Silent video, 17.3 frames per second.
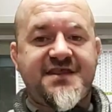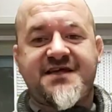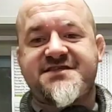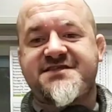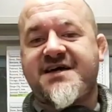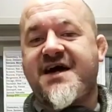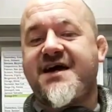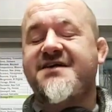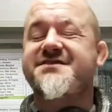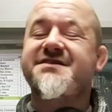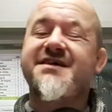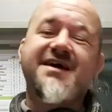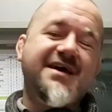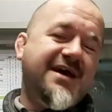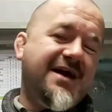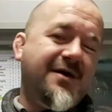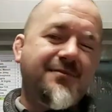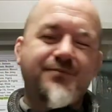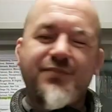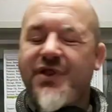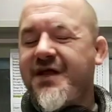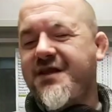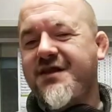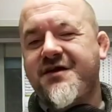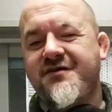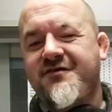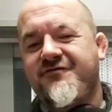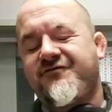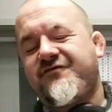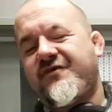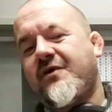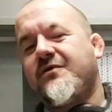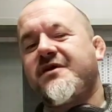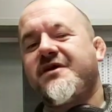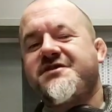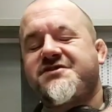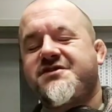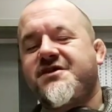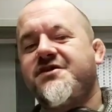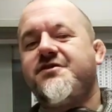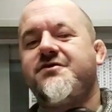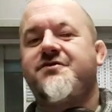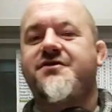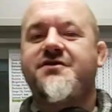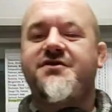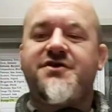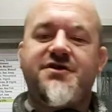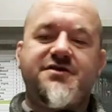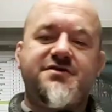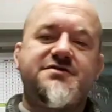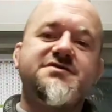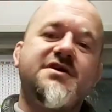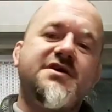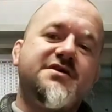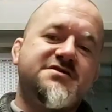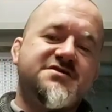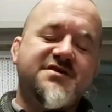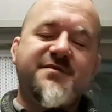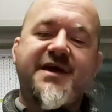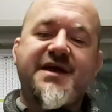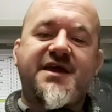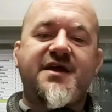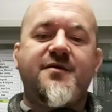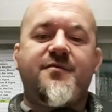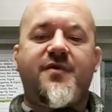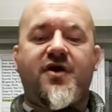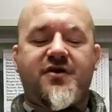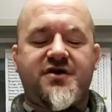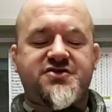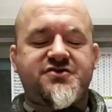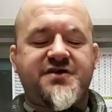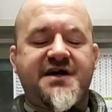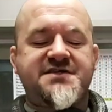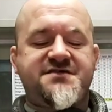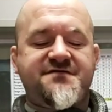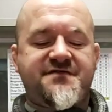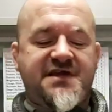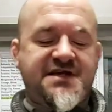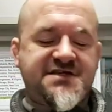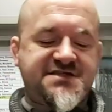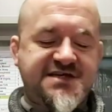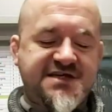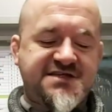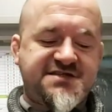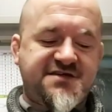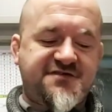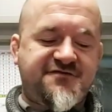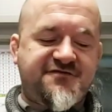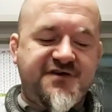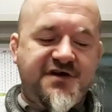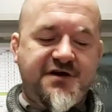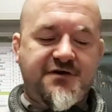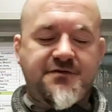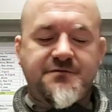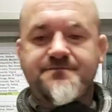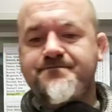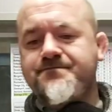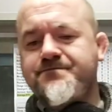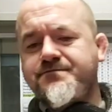their tanks, and plenty of foliage that you can use to make it a more attractive and aesthetic feel.